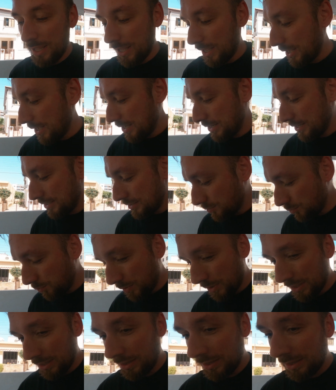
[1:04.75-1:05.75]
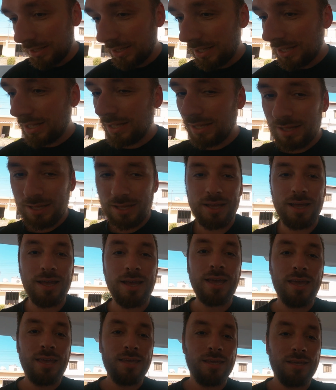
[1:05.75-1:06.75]
and as well
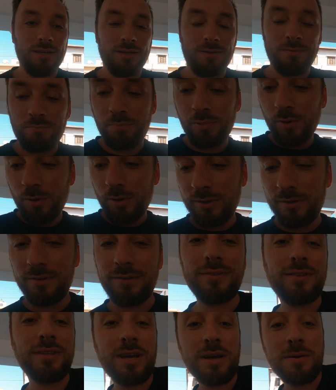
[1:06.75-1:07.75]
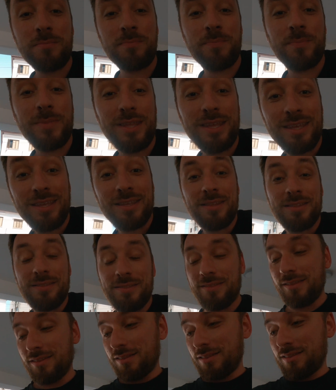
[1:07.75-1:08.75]
I bought some
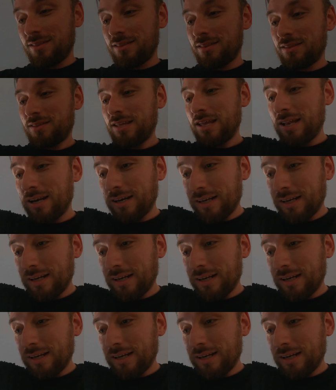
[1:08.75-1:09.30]
air